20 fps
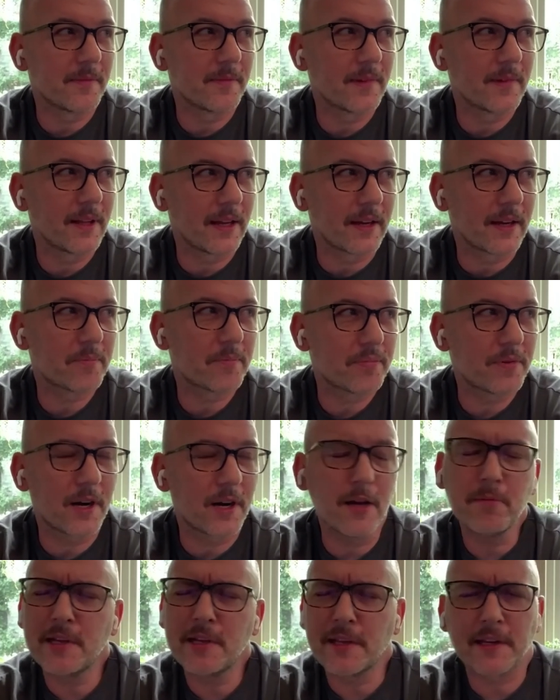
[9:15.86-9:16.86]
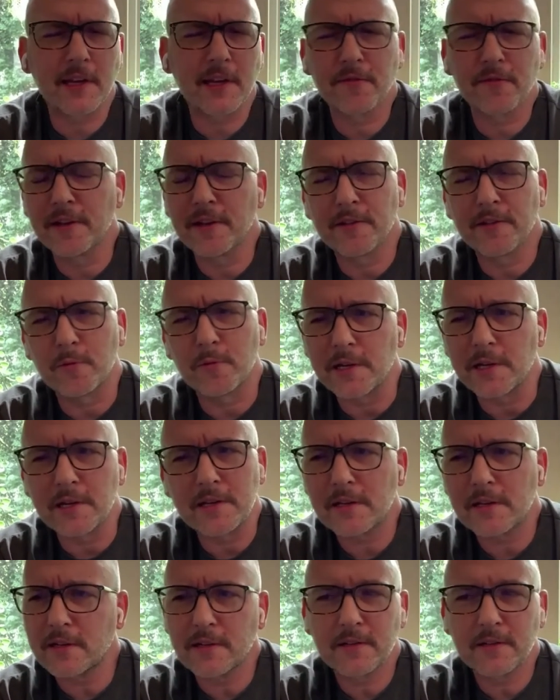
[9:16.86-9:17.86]
like probably like every other
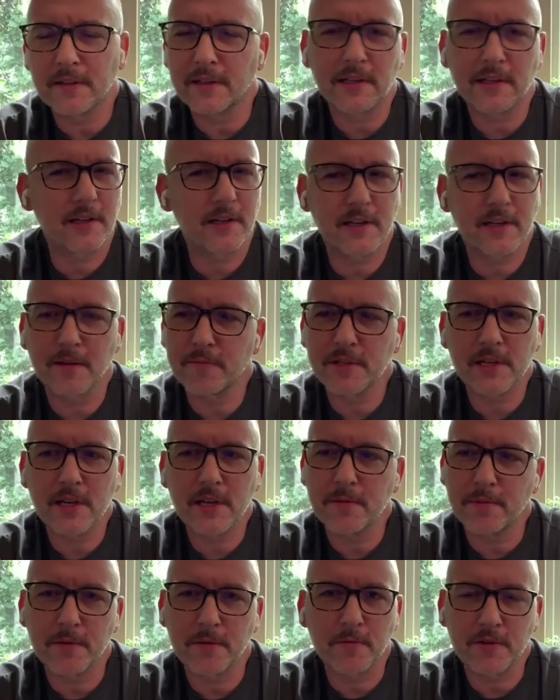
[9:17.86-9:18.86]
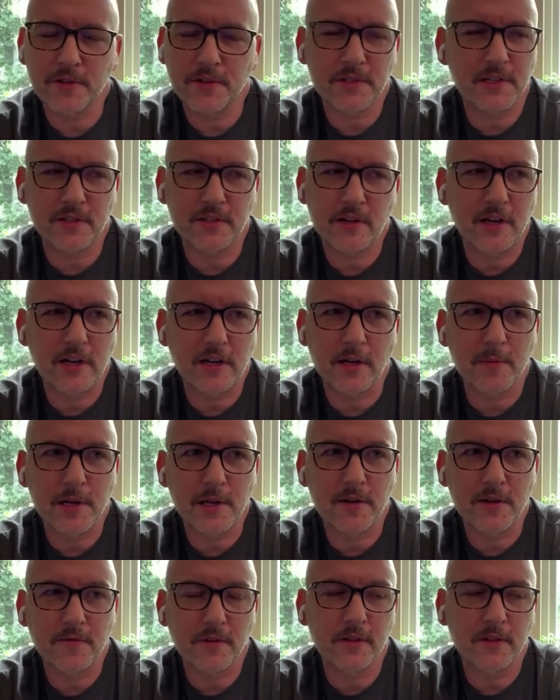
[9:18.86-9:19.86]
week. Like it comes up and we'll just like talk
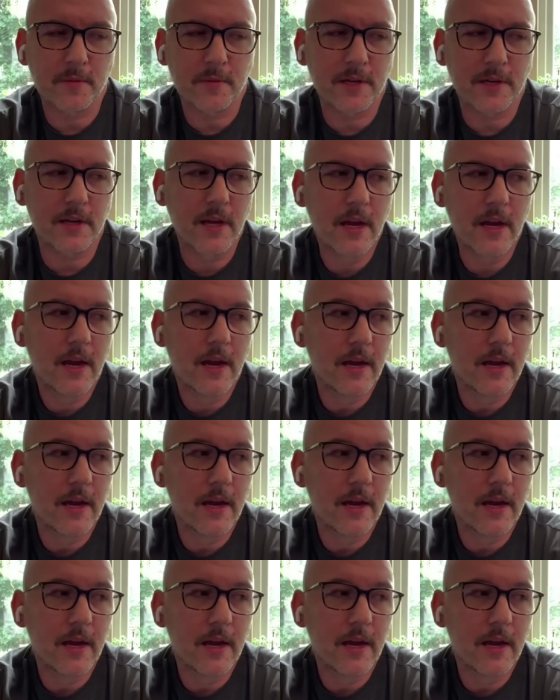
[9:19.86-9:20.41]
about it for a little bit.